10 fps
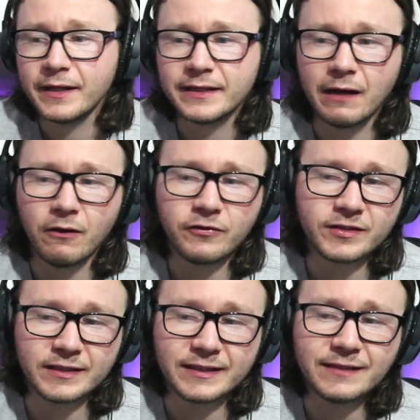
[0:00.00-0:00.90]
Now,
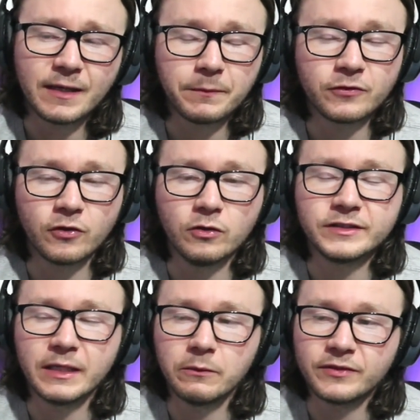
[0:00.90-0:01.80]
obviously, this episode,
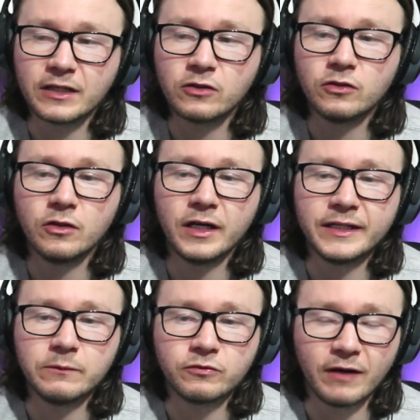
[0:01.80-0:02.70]
yeah, he was at court and
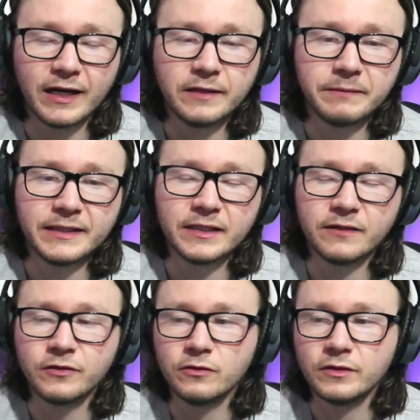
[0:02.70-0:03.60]
it was Ryan being
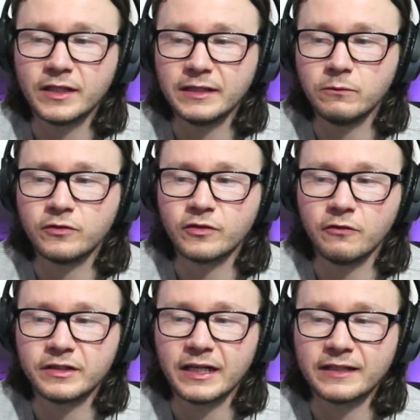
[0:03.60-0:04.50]
interviewed and it was
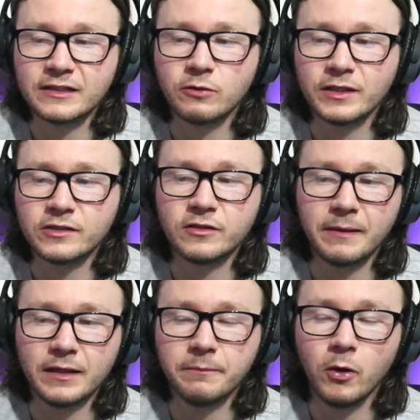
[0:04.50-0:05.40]
obviously asking questions
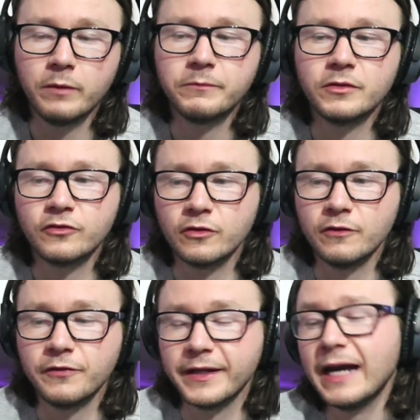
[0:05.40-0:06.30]
about the poems and
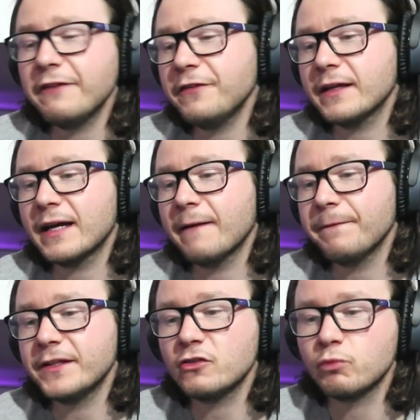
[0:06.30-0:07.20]
stuff. And I think that
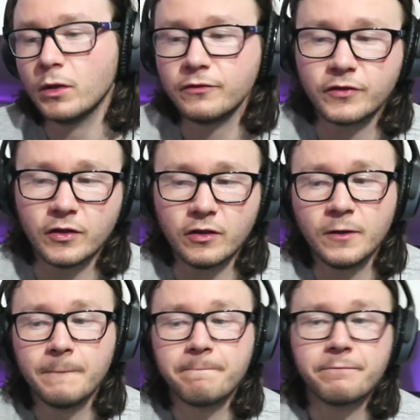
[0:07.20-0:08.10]
this is one of the
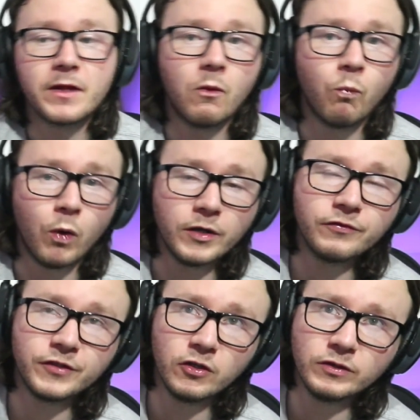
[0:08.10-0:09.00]

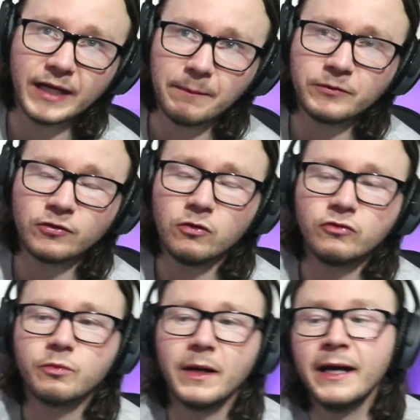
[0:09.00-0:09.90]
only
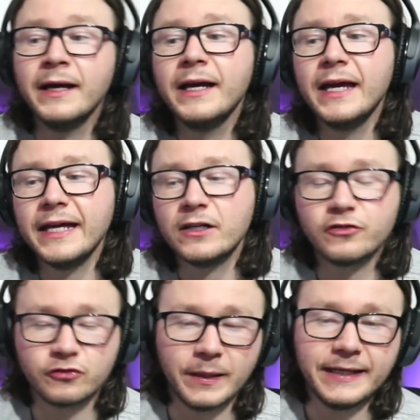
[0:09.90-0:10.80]
episodes where it could
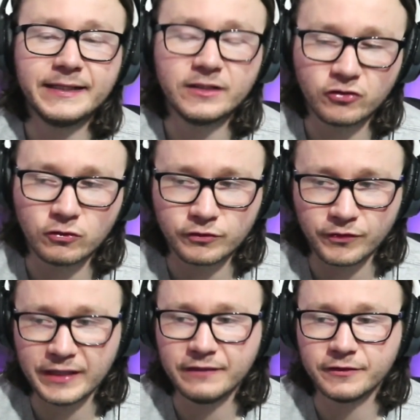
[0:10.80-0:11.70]
have swayed in the school's
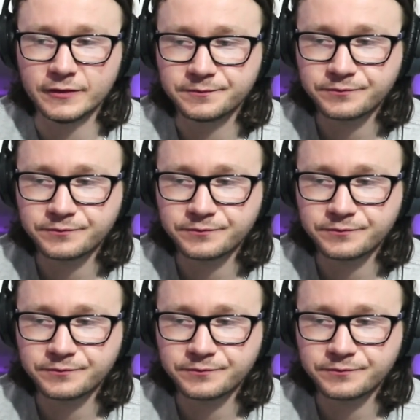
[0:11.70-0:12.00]
favour.